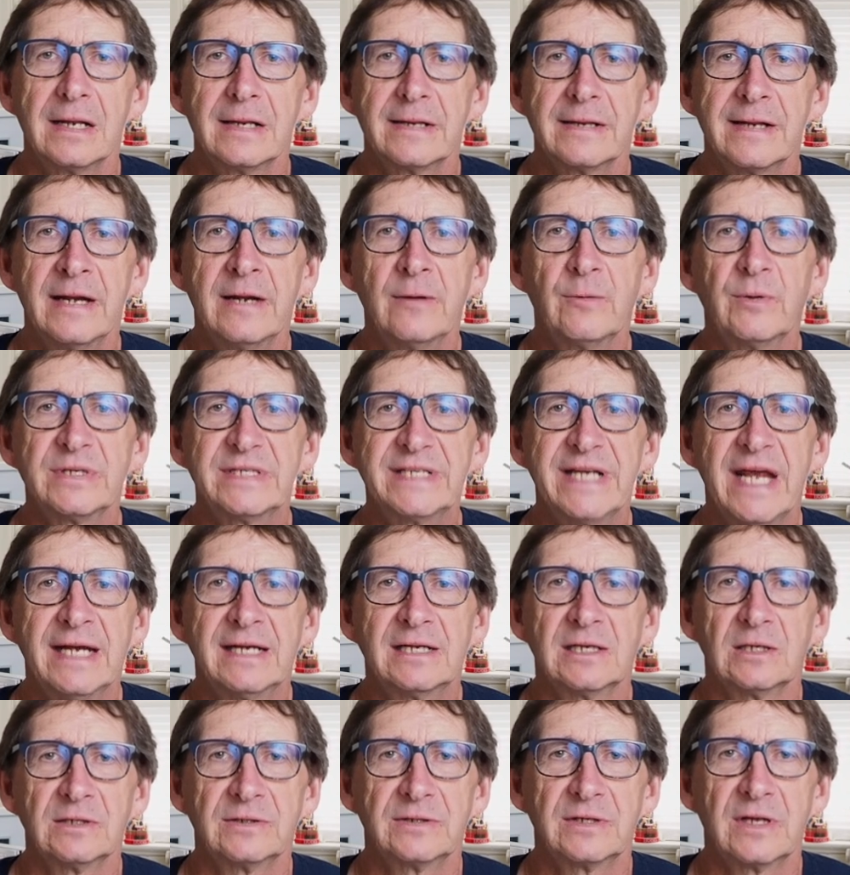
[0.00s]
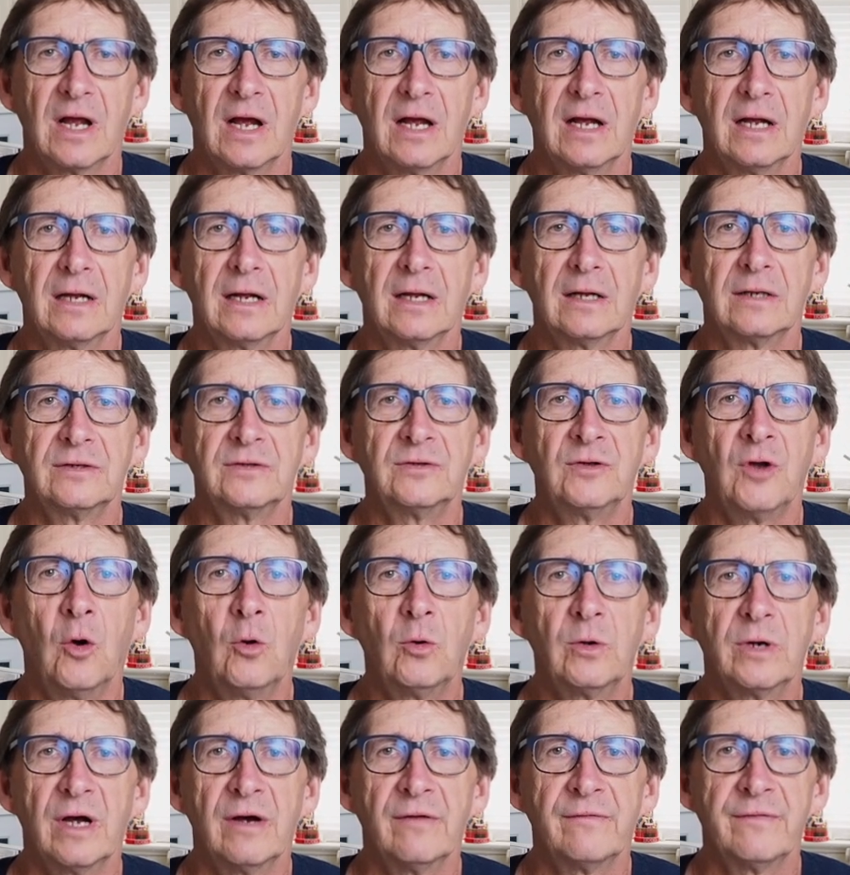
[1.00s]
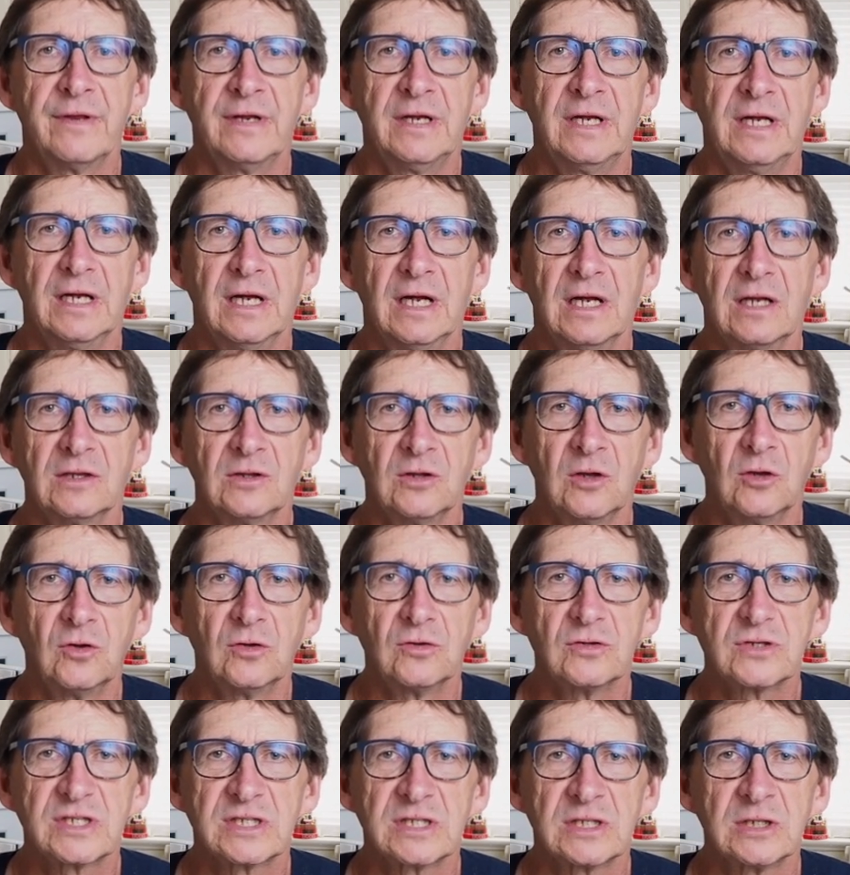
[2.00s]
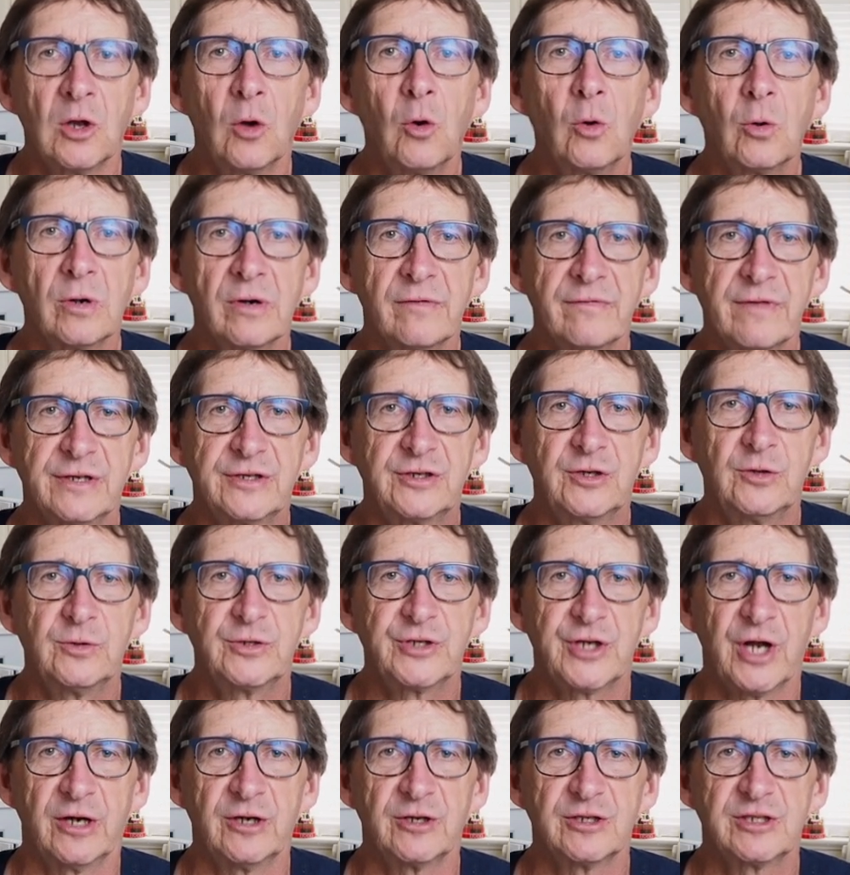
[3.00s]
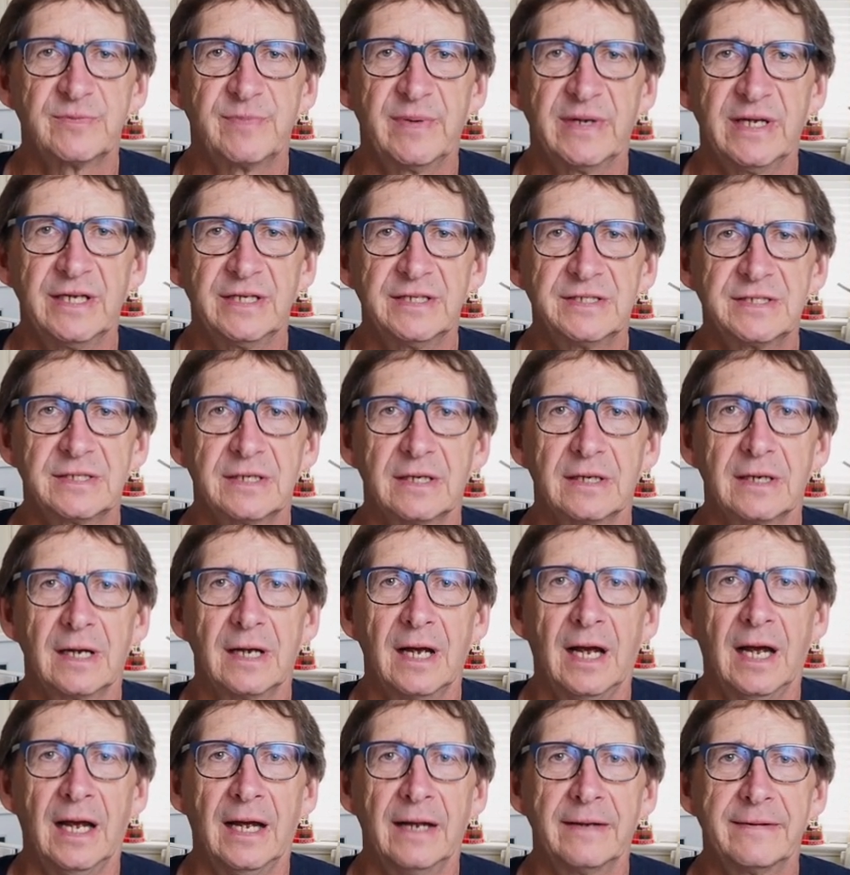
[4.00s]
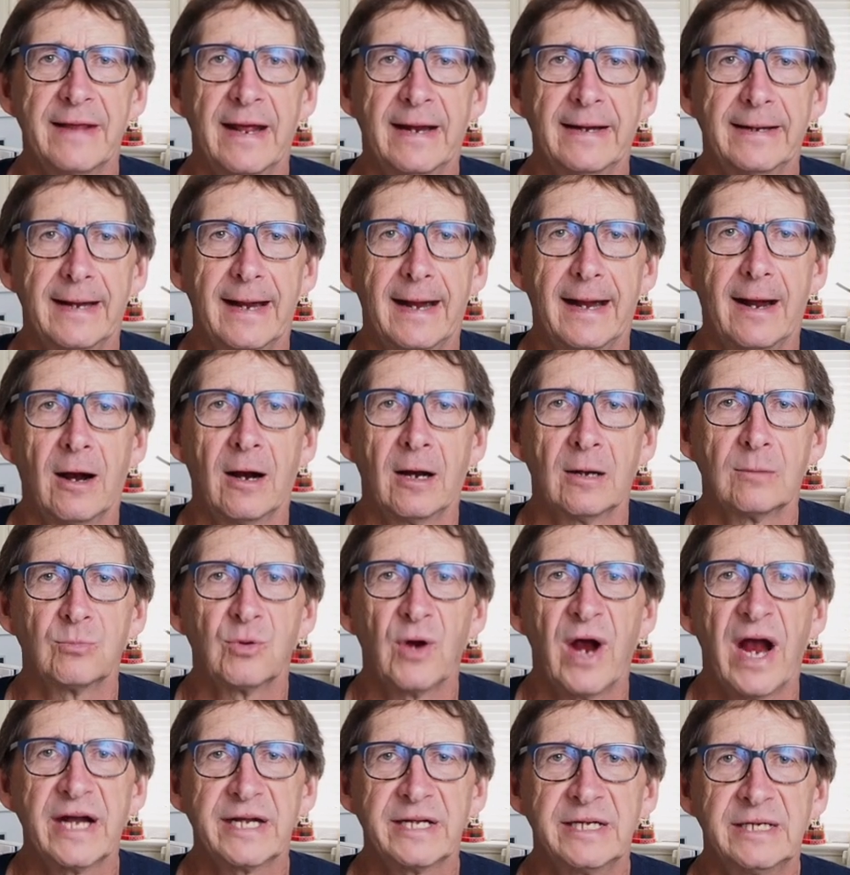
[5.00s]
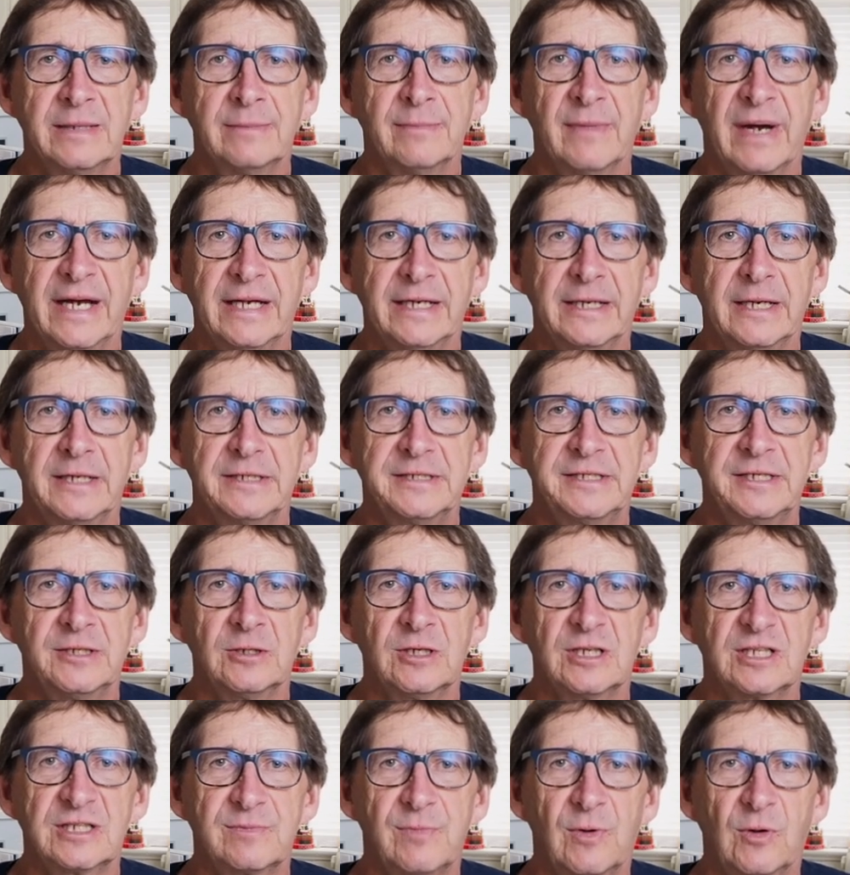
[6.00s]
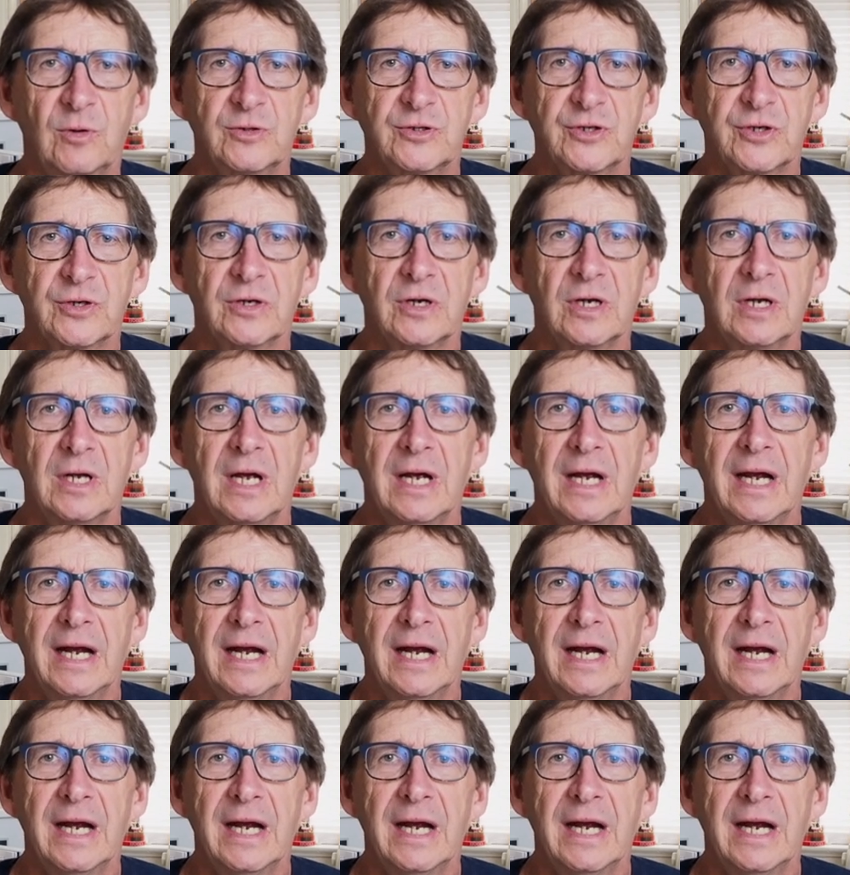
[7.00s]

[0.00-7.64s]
Then it would take a, note of the slower of the two shutter speeds uh, that are bracketing my ideal exposure.